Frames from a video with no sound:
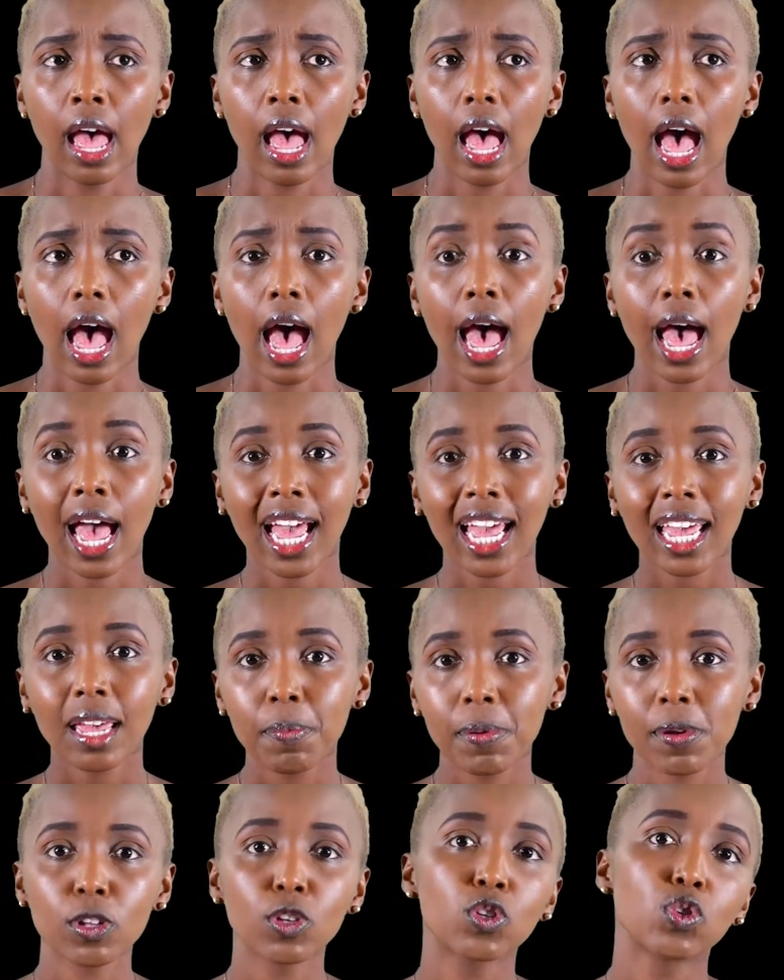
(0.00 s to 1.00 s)
a
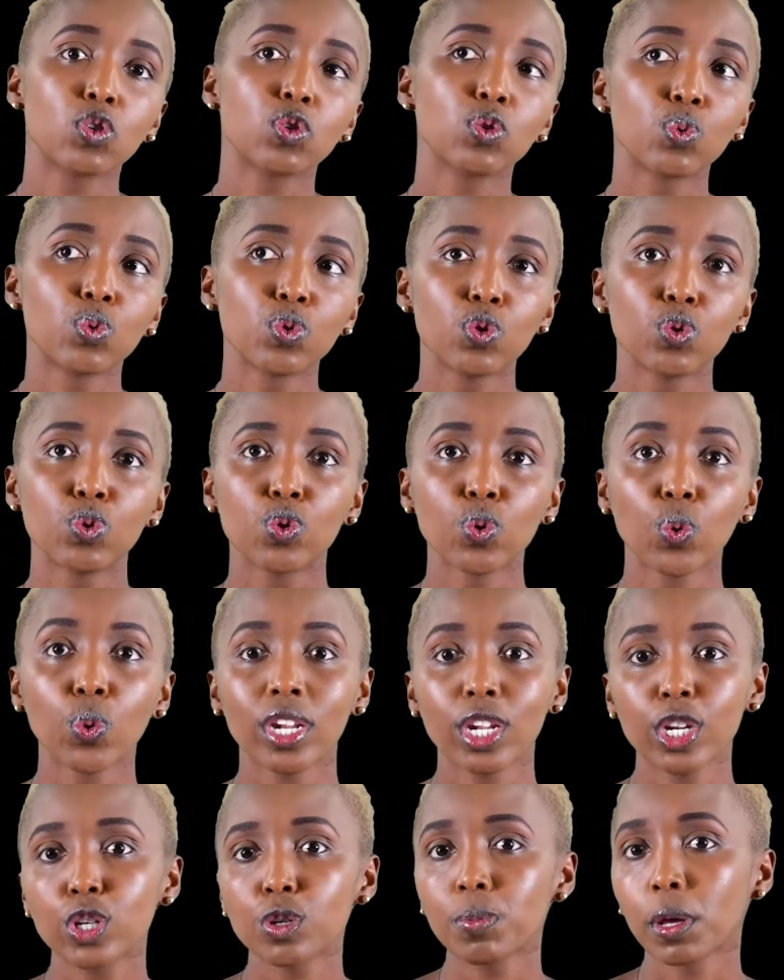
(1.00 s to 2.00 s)
hype as to you don't
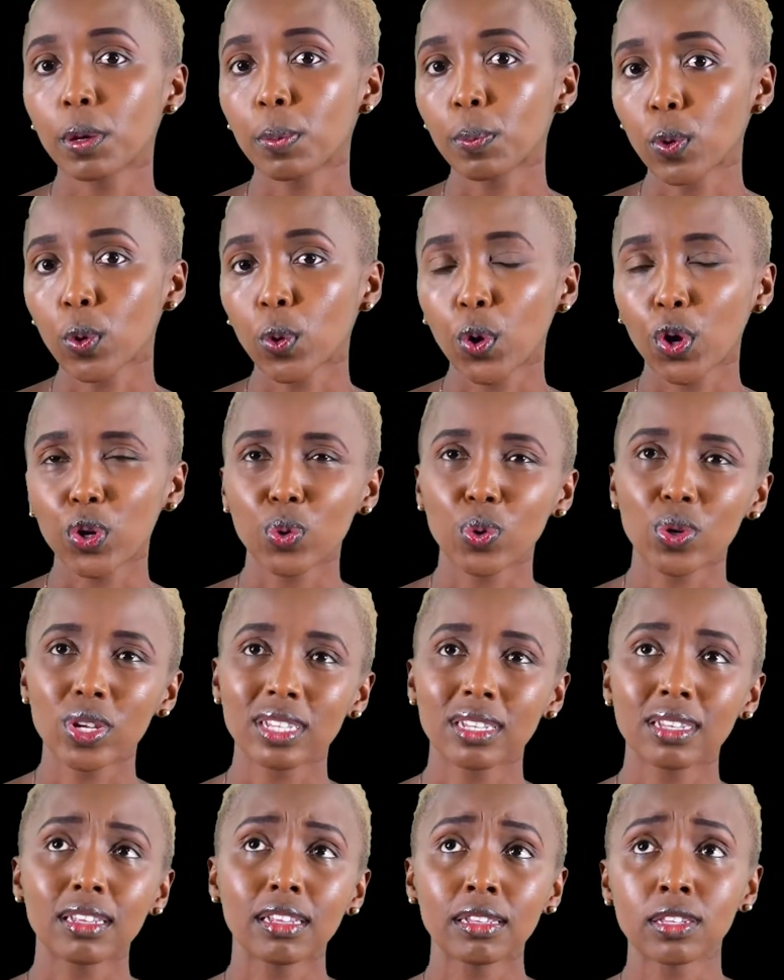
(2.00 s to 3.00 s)
need to be employed or it,
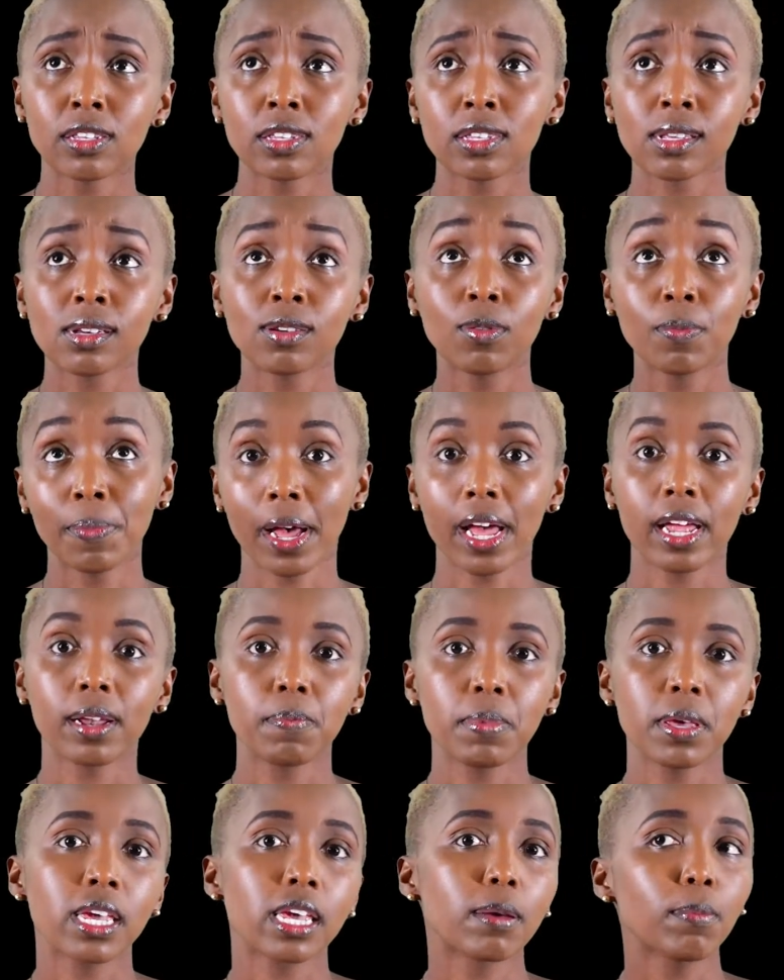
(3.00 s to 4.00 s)
it's so
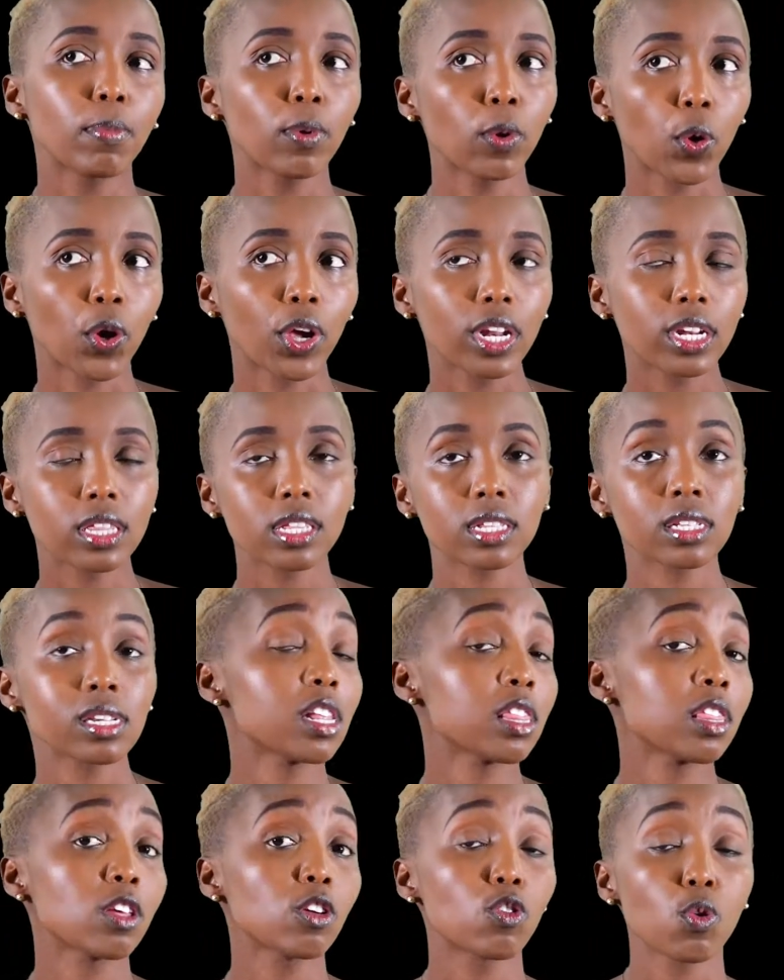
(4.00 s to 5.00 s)
bad being employed. There's
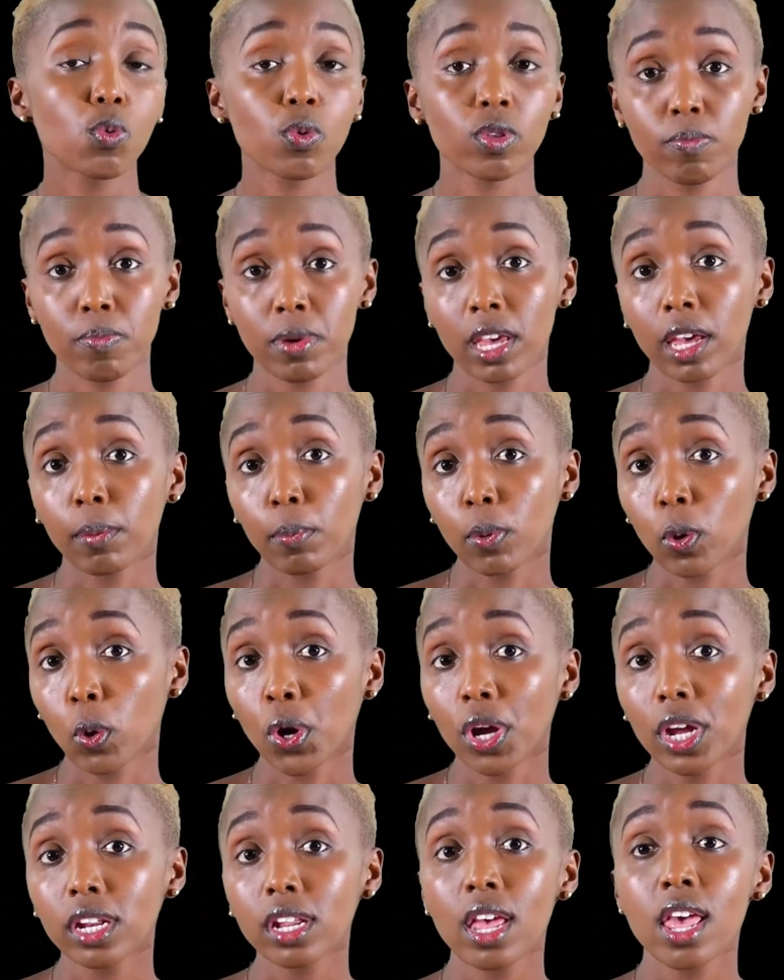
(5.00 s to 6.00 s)
nothing wrong with being
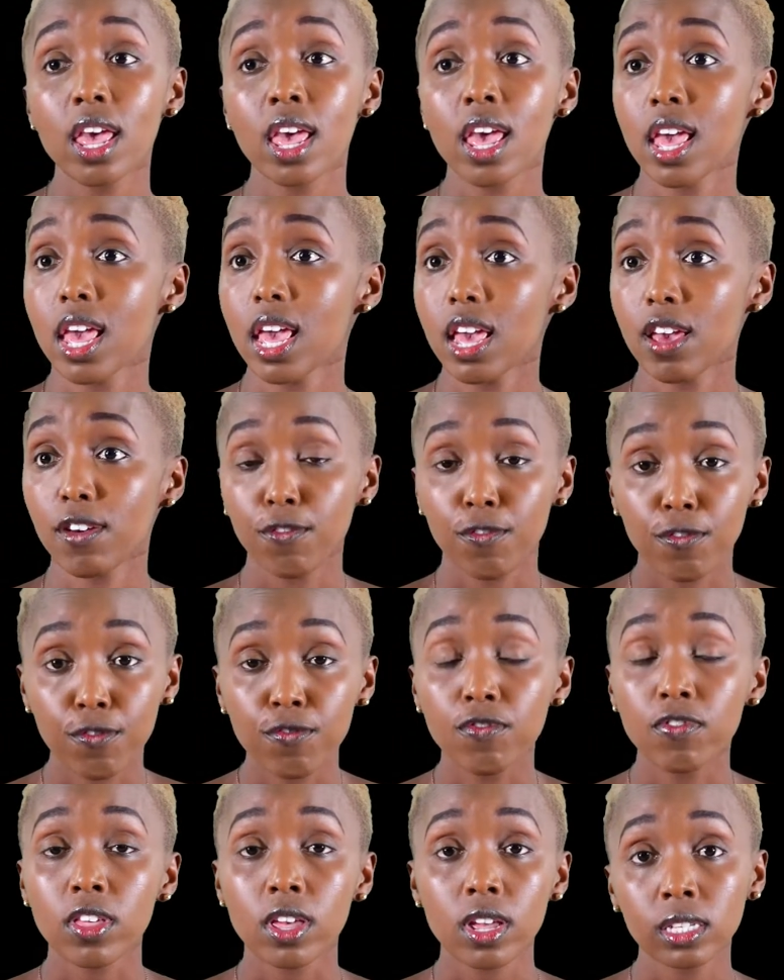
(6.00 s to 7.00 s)
employed. If
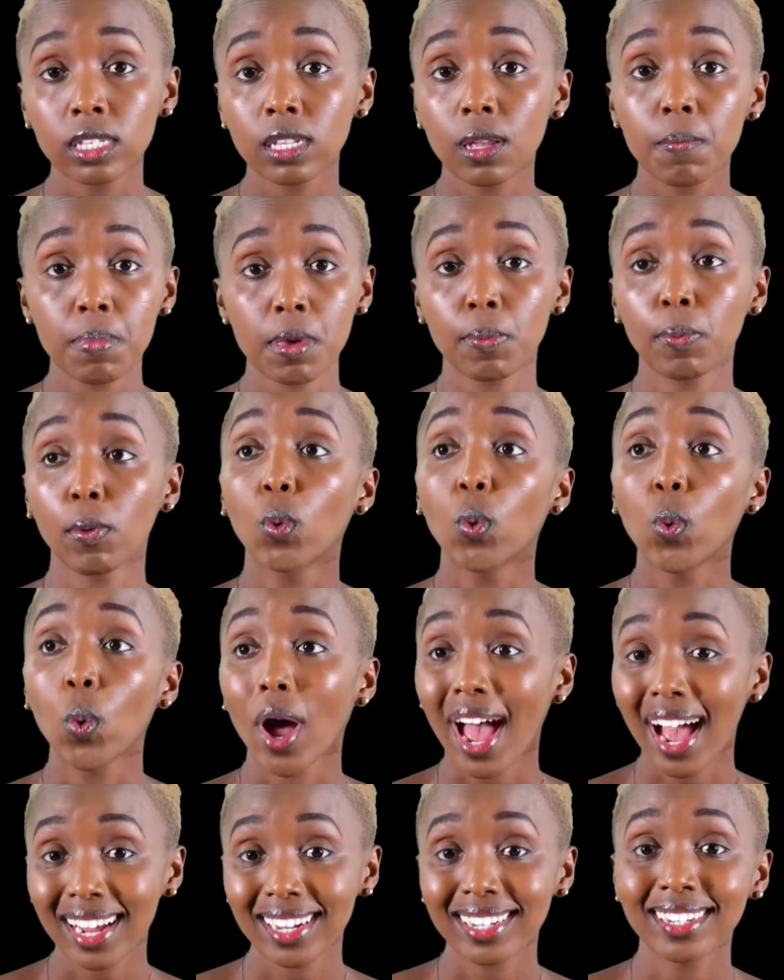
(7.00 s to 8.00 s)
there's some people who
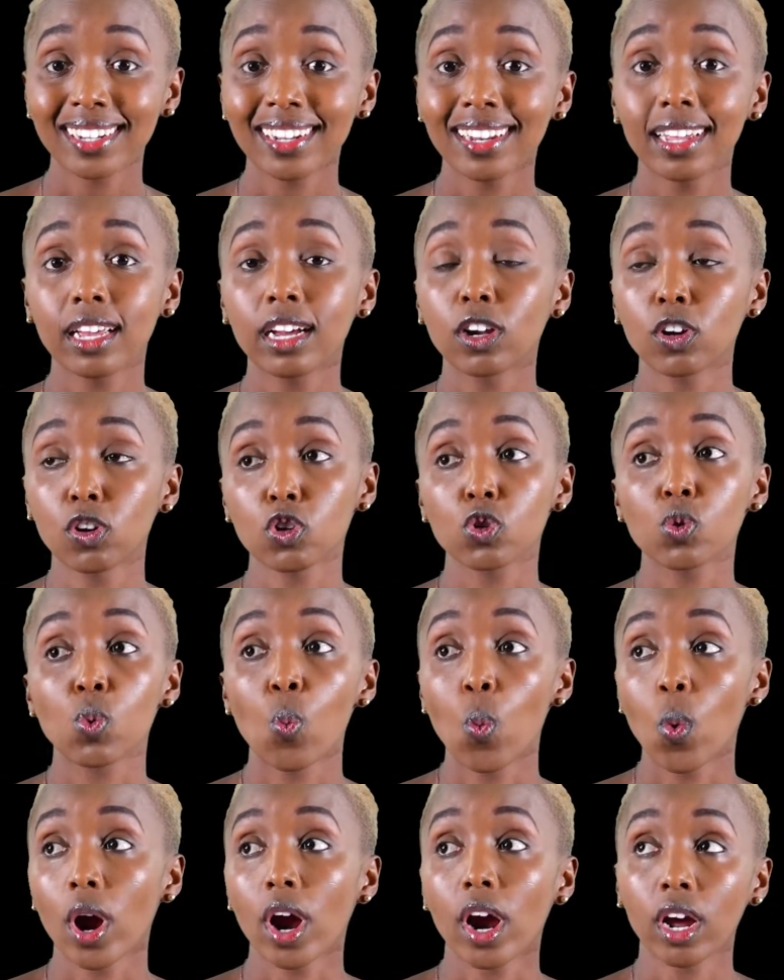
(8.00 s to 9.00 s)
actually cannot
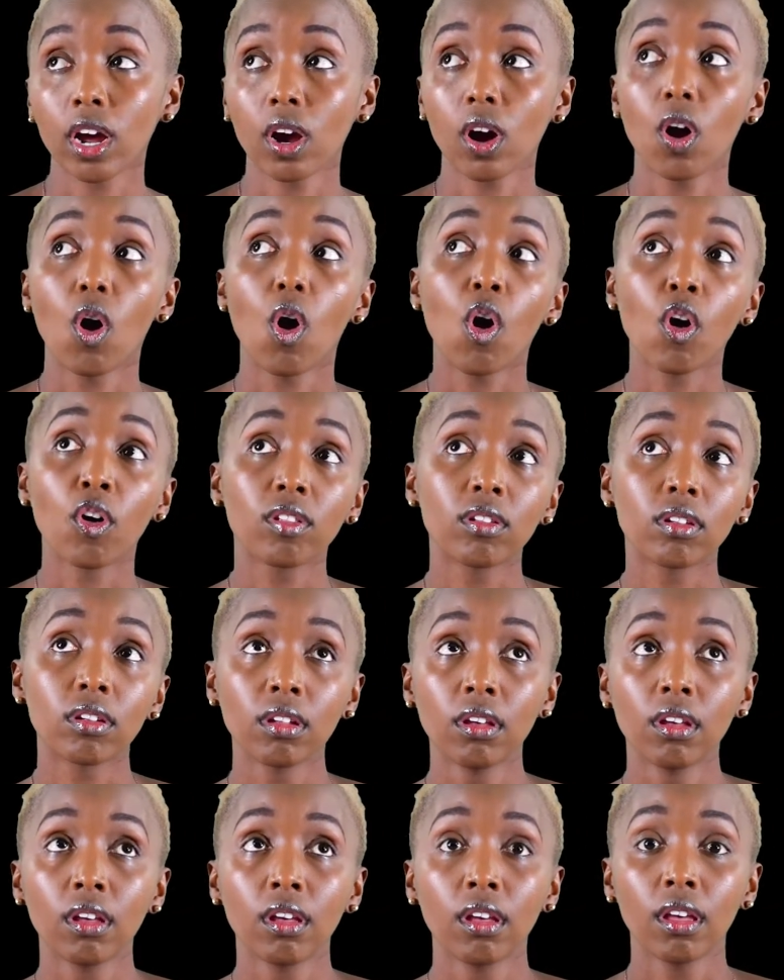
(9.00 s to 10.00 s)
work on
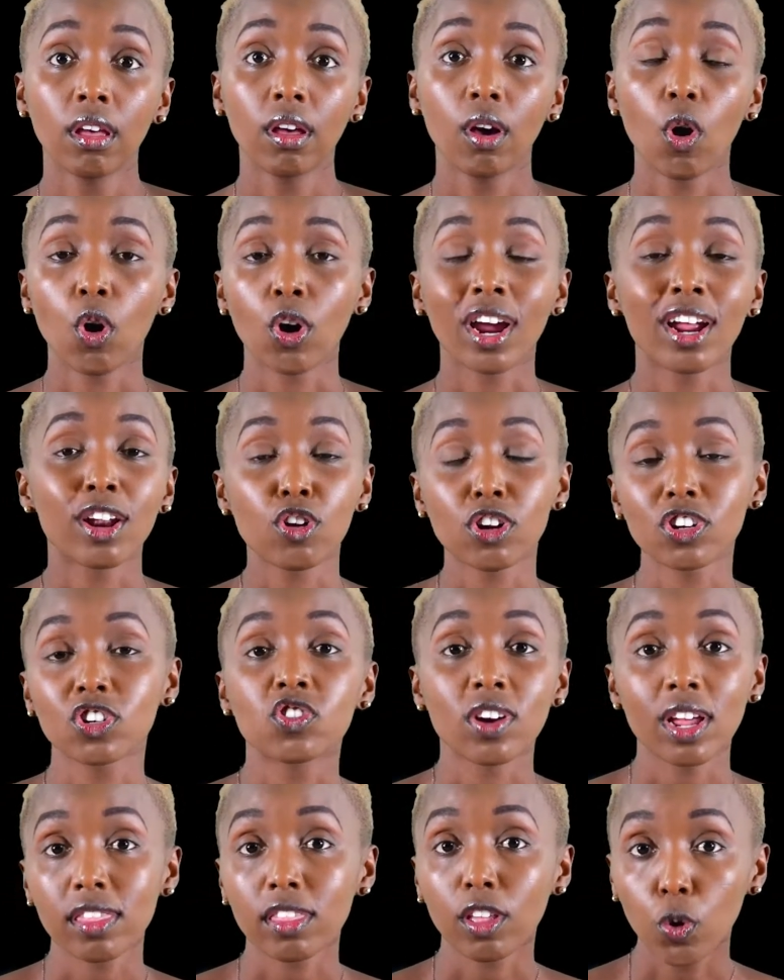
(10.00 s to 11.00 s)
or cannot
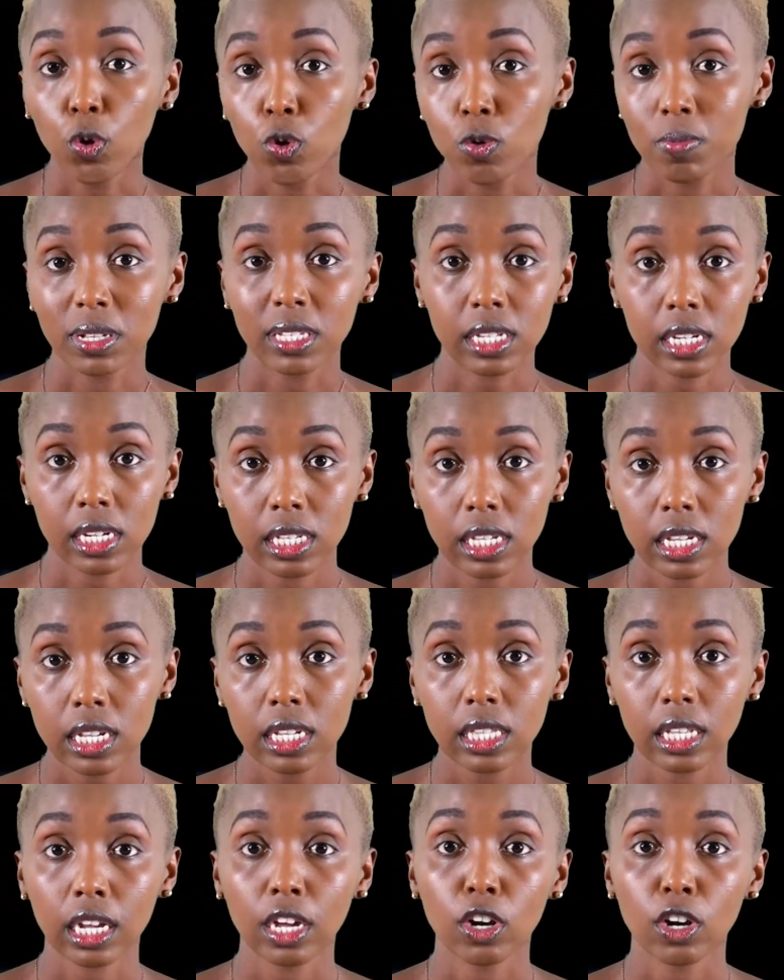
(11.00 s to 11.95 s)
run their own businesses, they